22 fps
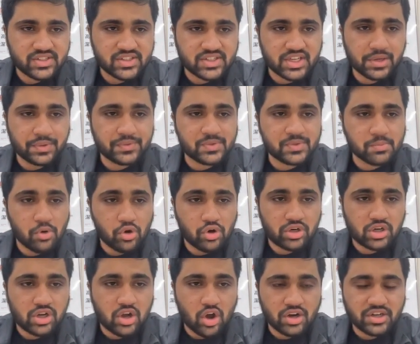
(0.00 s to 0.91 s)
gives more
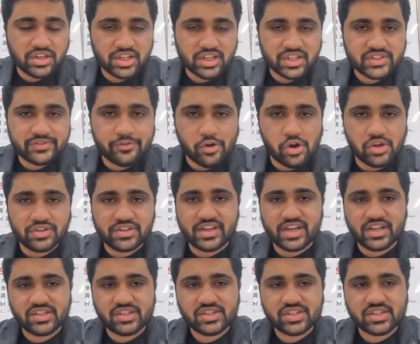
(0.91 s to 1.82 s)
context for the
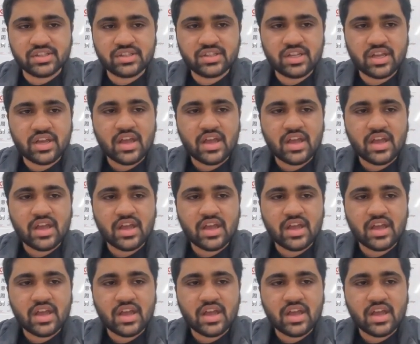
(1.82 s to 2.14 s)
engine